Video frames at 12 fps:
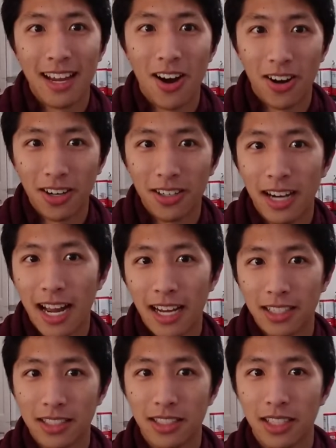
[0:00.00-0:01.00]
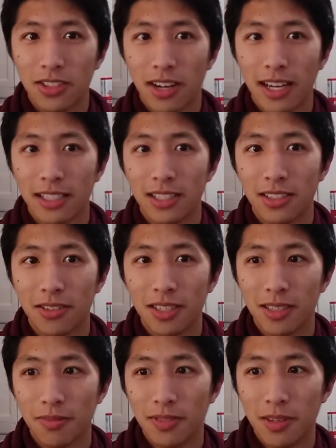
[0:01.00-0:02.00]
they are actually trying to do
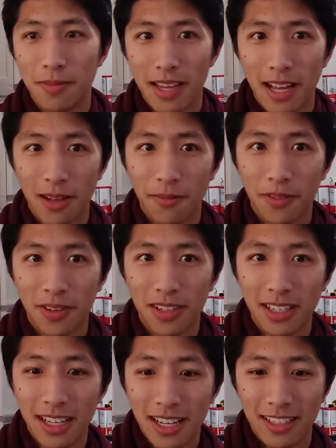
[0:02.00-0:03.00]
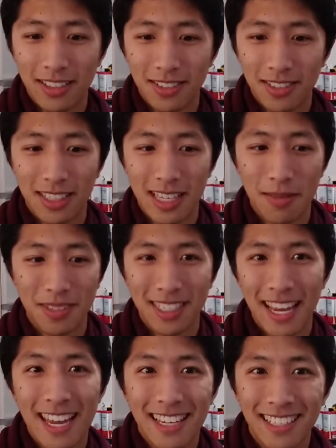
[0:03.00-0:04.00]
this to be helpful. They just keep
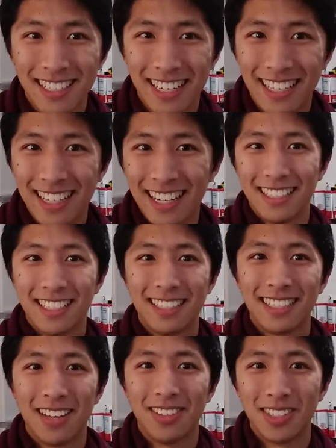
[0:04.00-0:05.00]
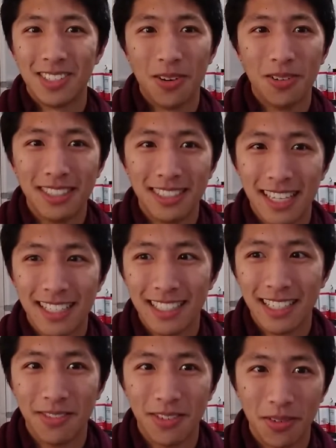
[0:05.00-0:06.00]
saying shit that just sounds so
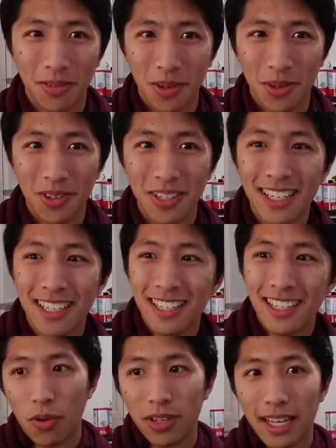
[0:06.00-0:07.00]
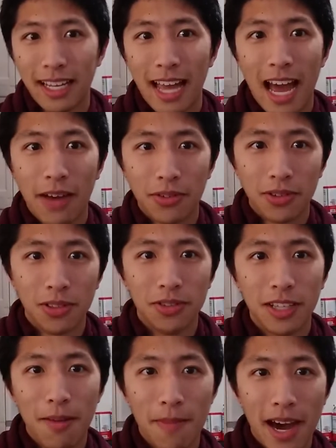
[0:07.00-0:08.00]
insensitive and rude. Or like after
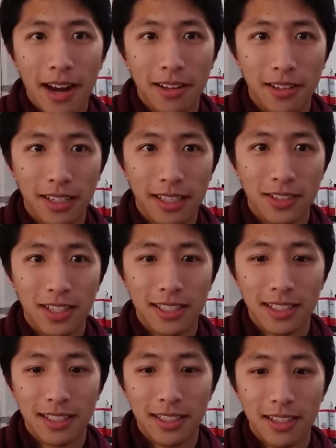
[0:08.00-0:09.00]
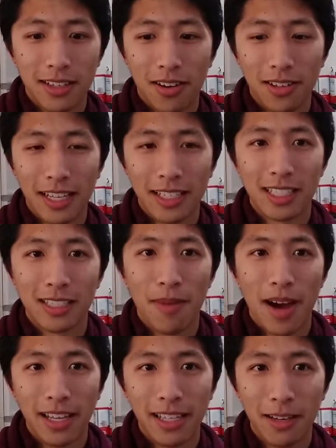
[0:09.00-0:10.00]
losing a battle, they just are like
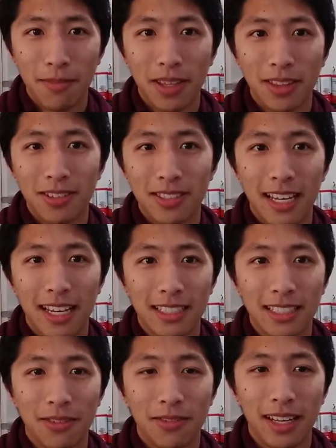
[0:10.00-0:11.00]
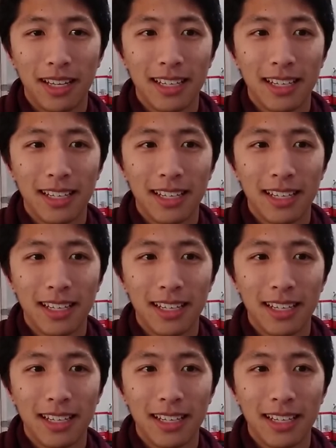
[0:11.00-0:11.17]
smiling, but they're saying stuff